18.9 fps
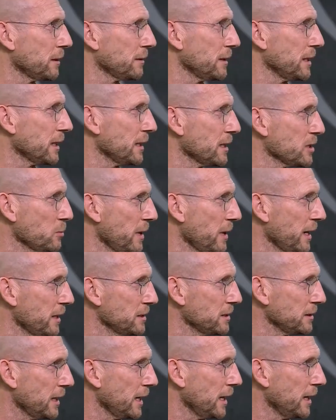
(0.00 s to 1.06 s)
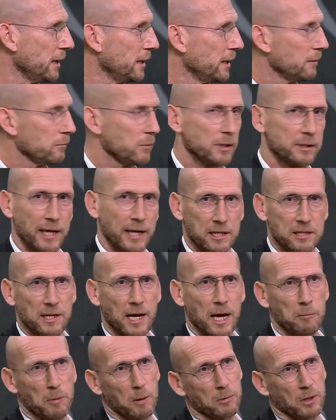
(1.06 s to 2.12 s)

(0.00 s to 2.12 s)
thinking as a manager, next time I'm